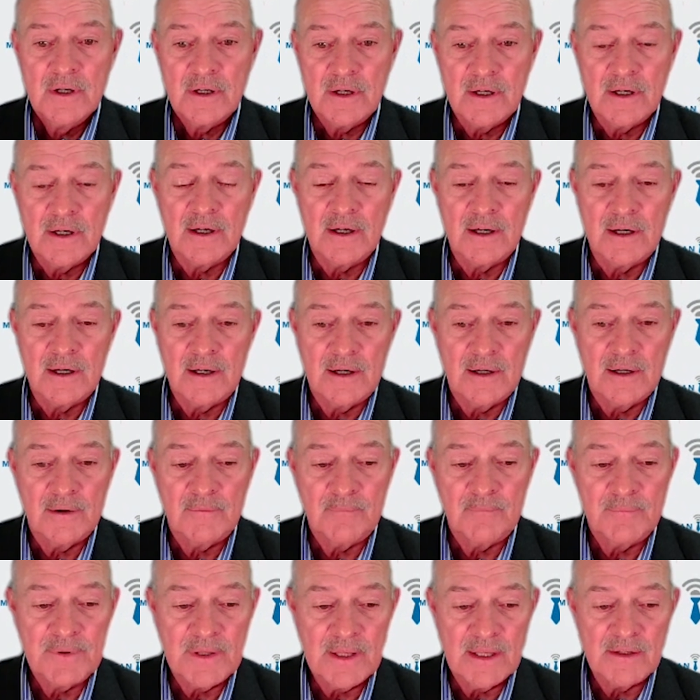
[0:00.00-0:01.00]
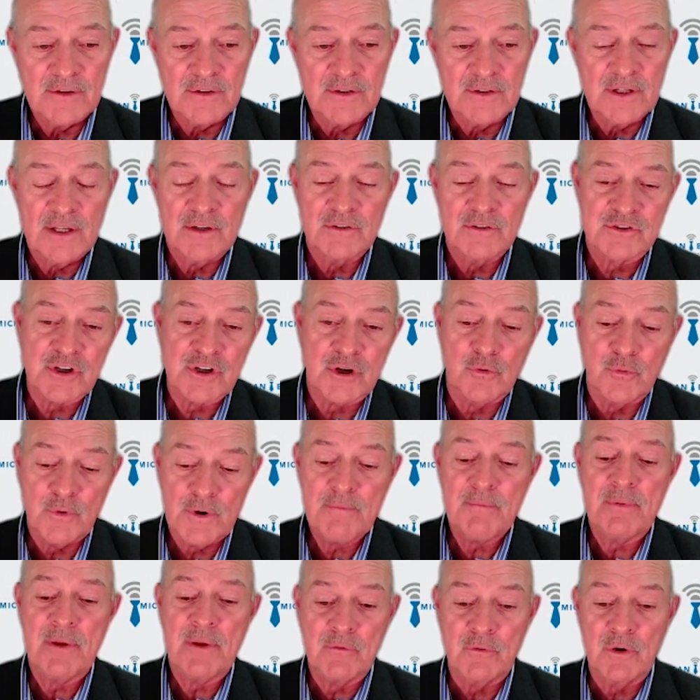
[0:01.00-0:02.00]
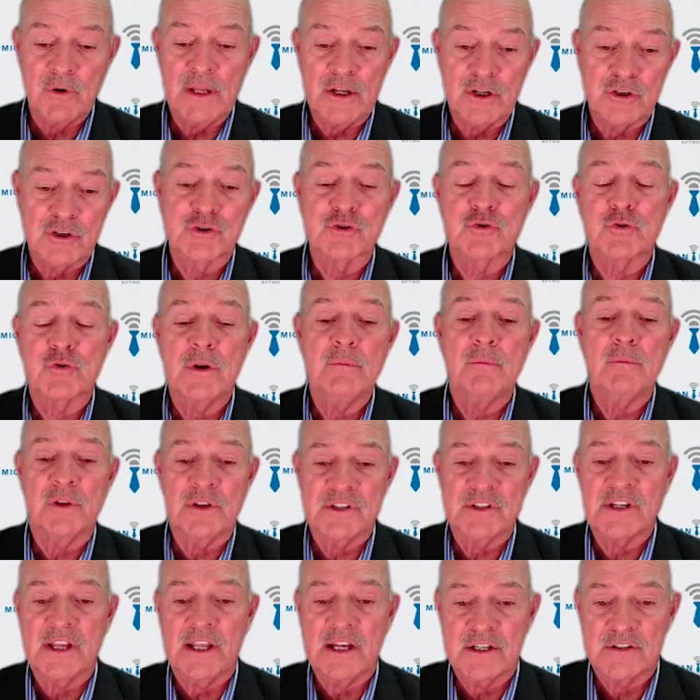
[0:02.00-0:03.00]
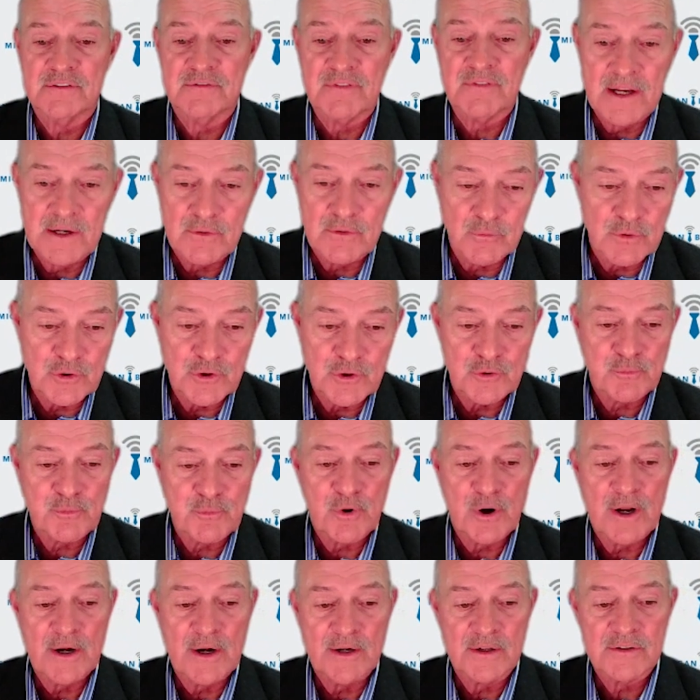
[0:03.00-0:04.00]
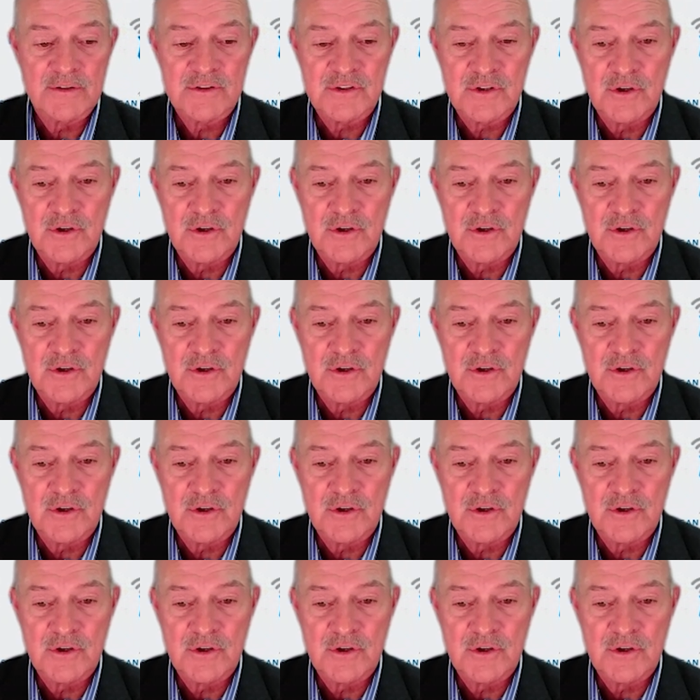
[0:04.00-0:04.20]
and so we've been extremely satisfied with your product.